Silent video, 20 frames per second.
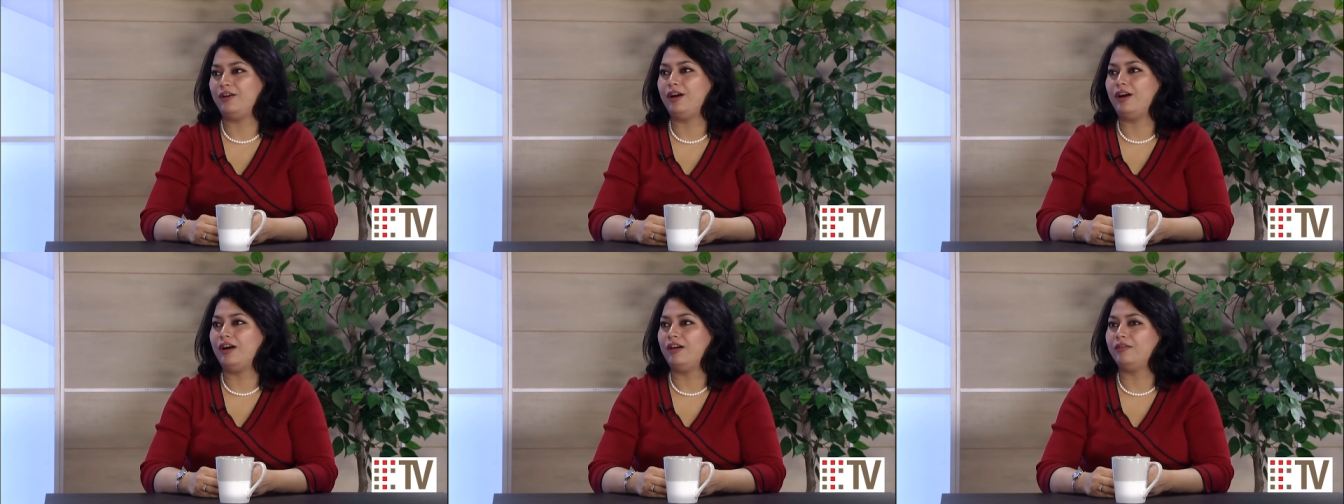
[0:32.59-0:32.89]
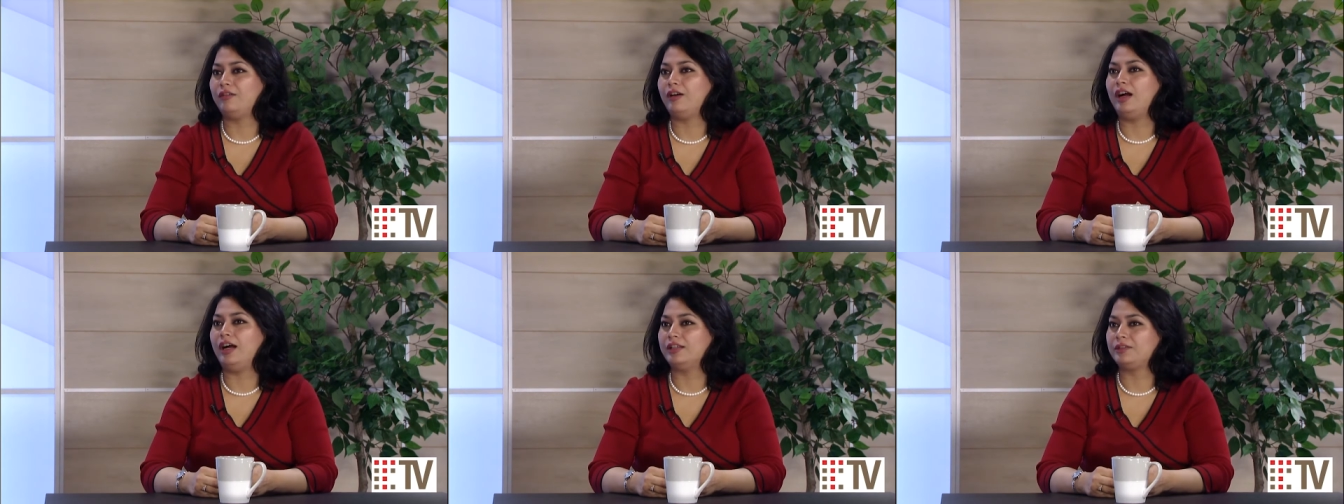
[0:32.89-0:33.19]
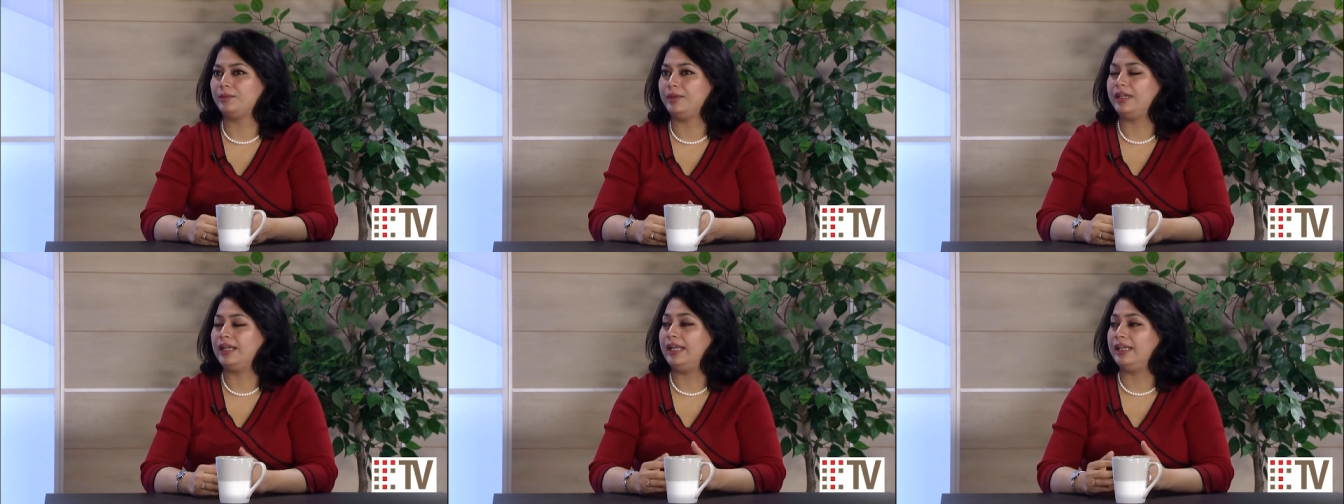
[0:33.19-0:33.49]
of
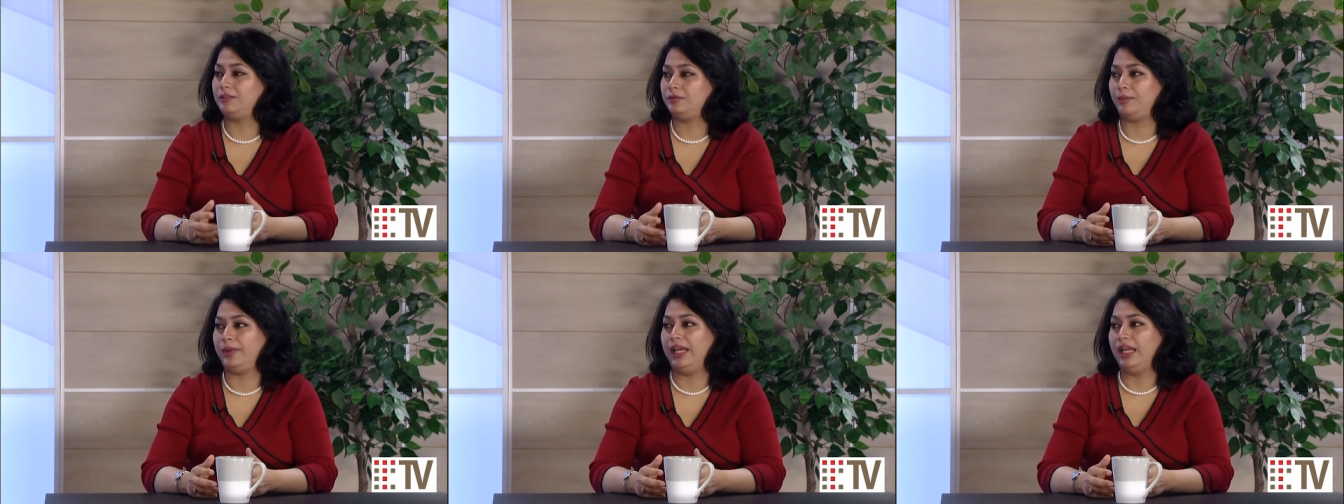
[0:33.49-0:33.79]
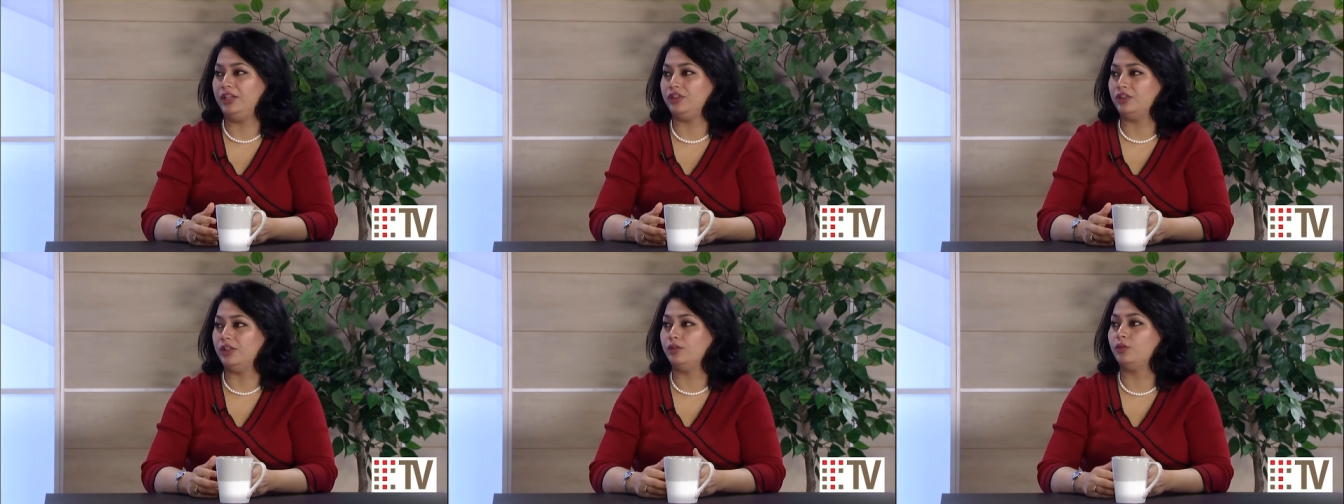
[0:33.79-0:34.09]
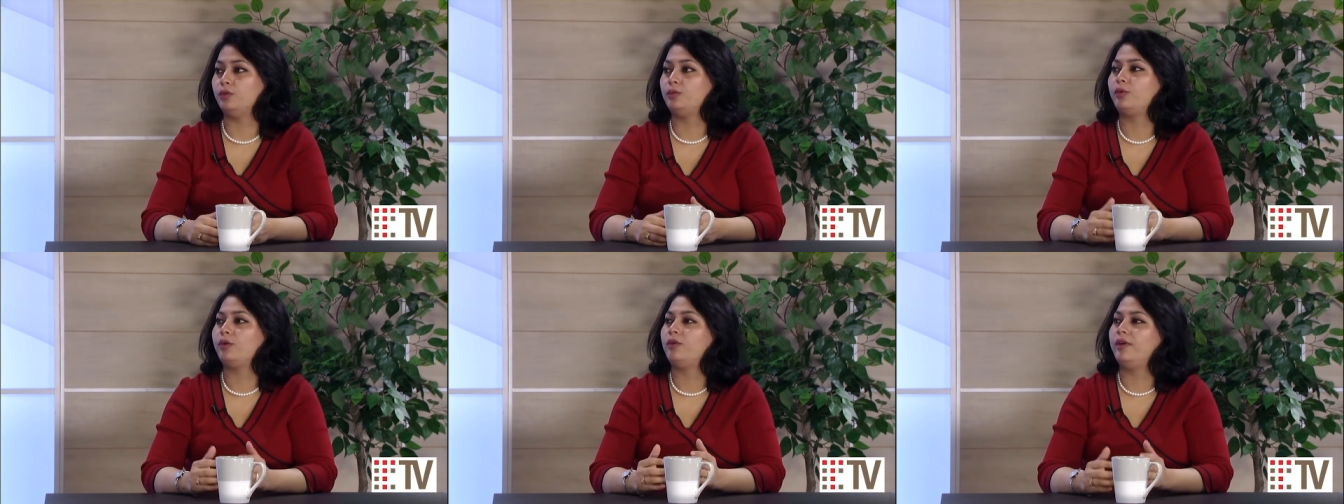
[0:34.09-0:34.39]
hospitalized patients
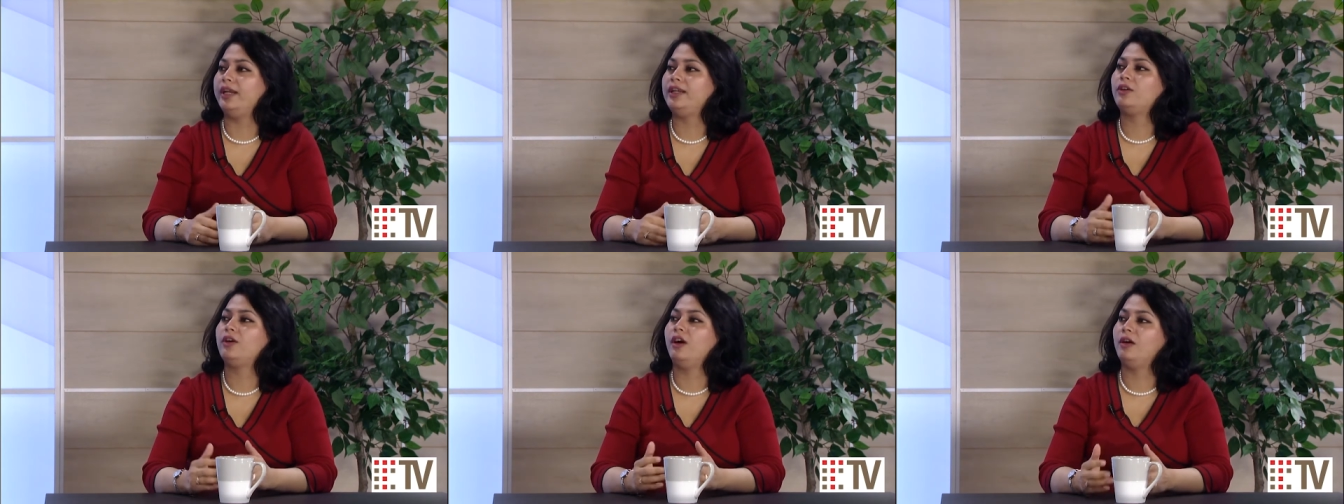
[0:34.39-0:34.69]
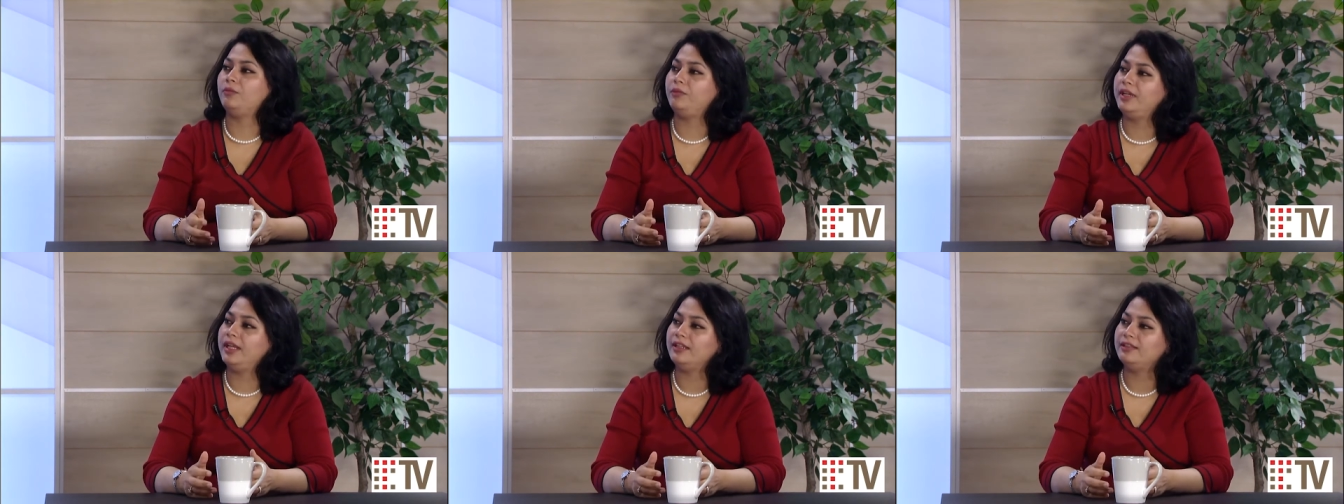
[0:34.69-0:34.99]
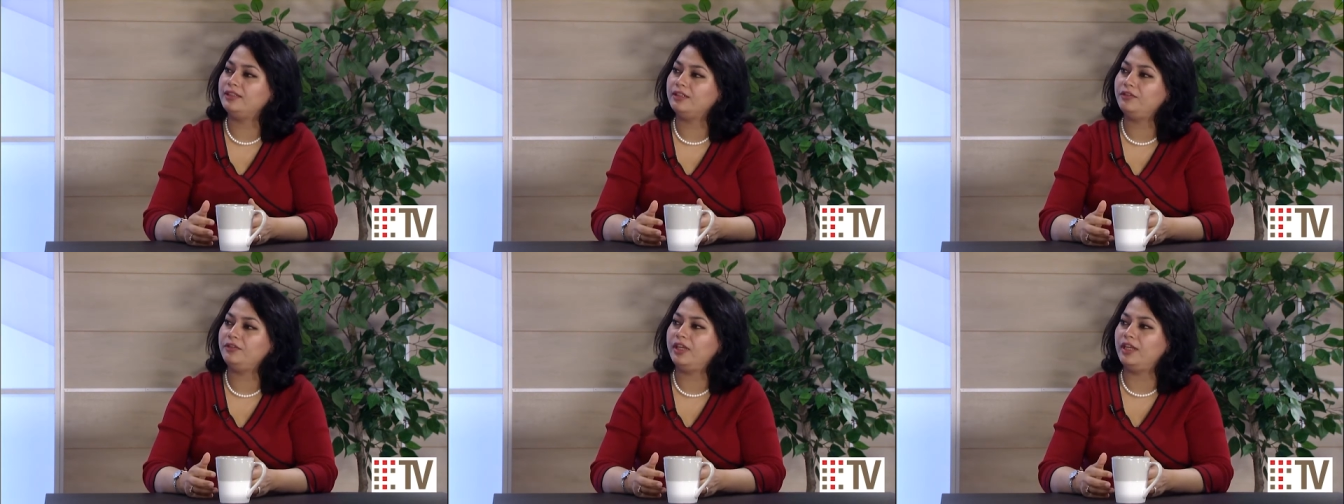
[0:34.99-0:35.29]
to provide
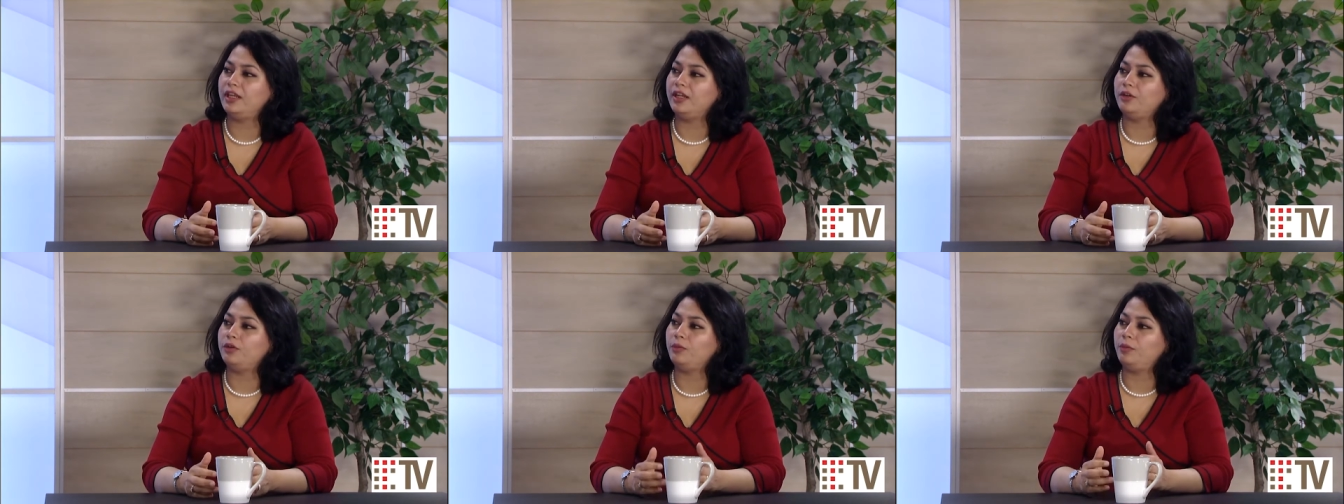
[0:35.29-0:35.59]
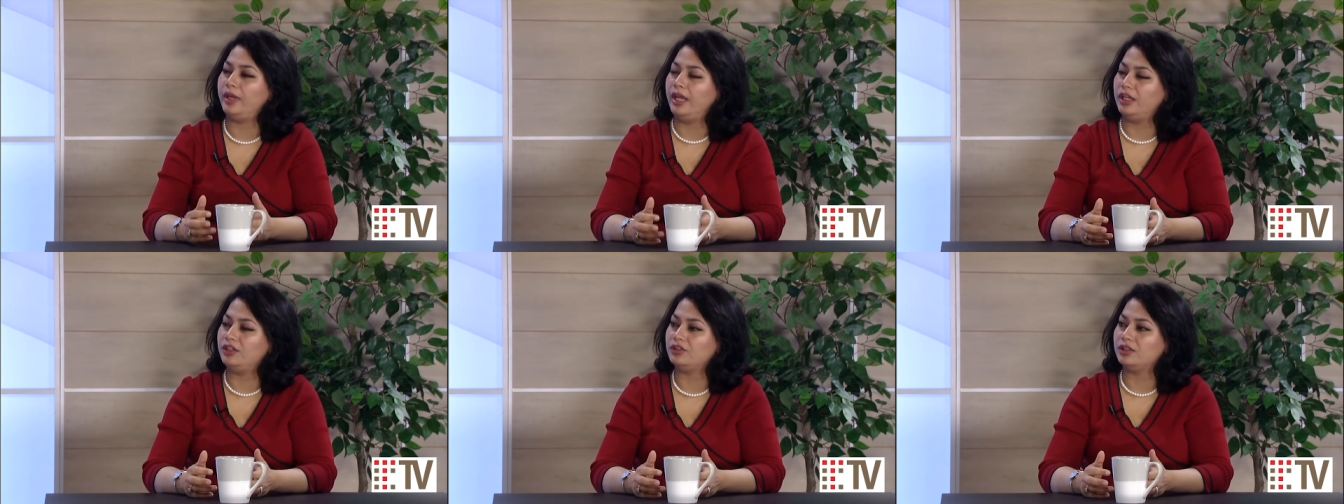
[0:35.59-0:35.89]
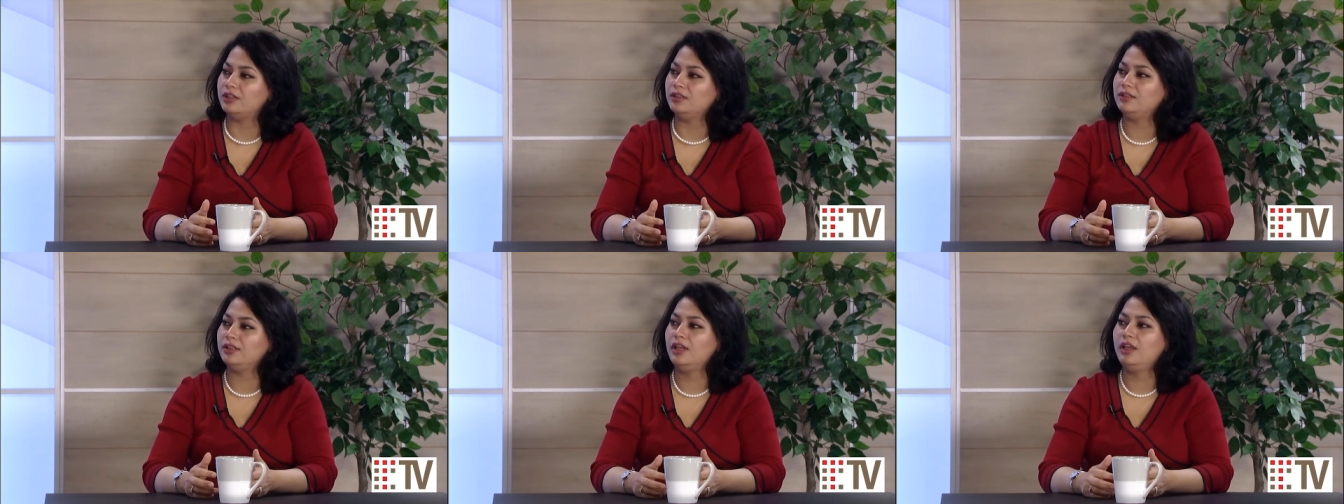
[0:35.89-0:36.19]
comprehensive care to
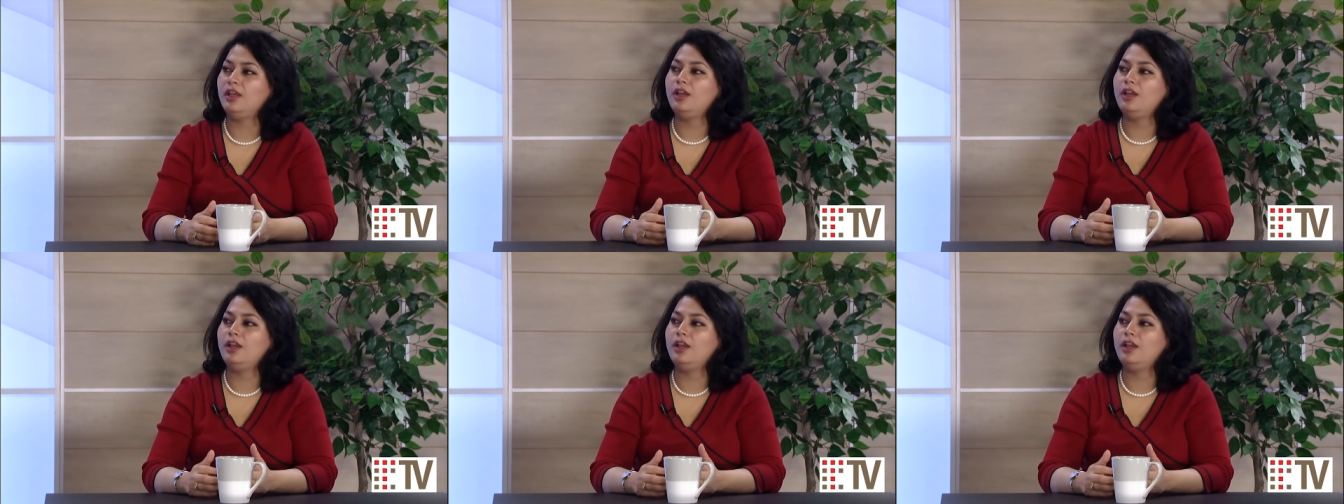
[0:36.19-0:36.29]
patients